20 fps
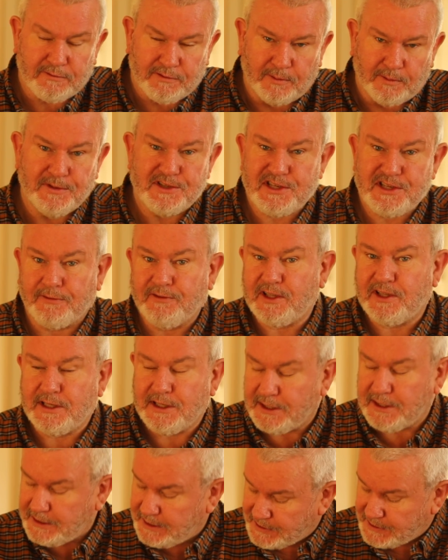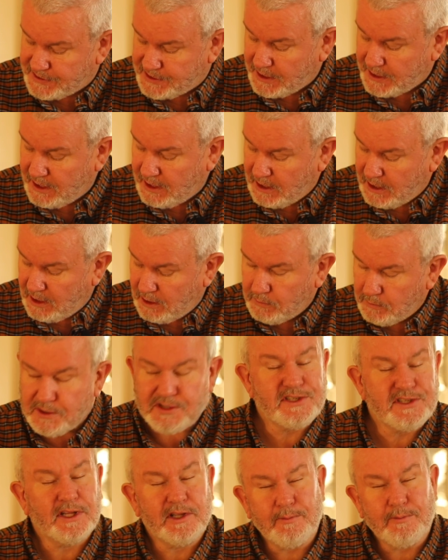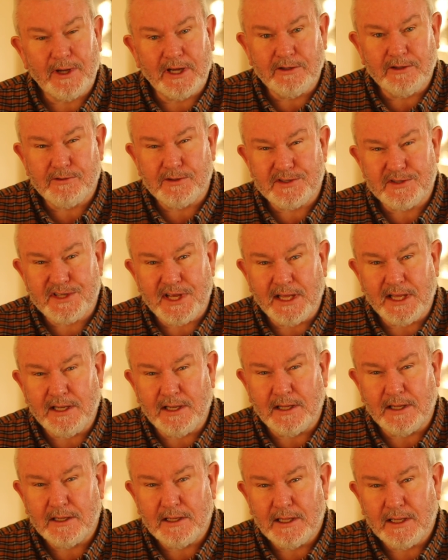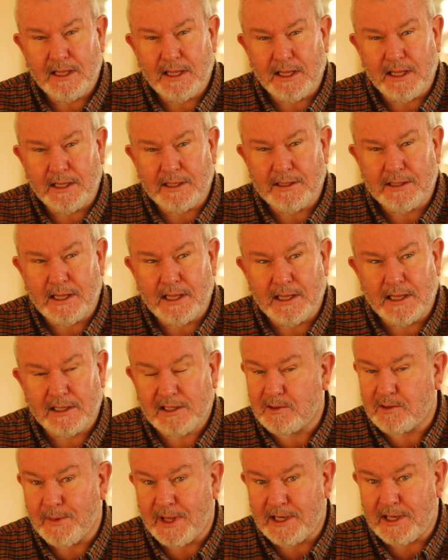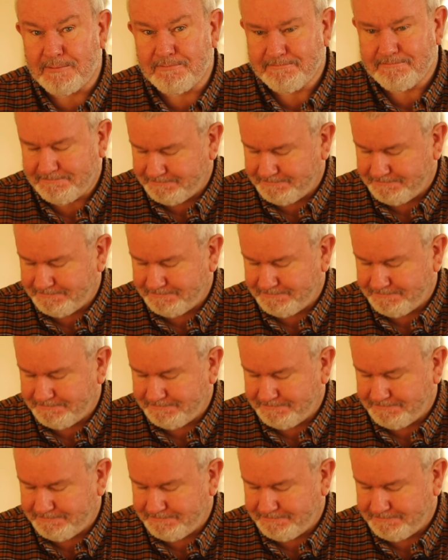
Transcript: from the 1790s, which is on the Patriots Inn in Kilmainham.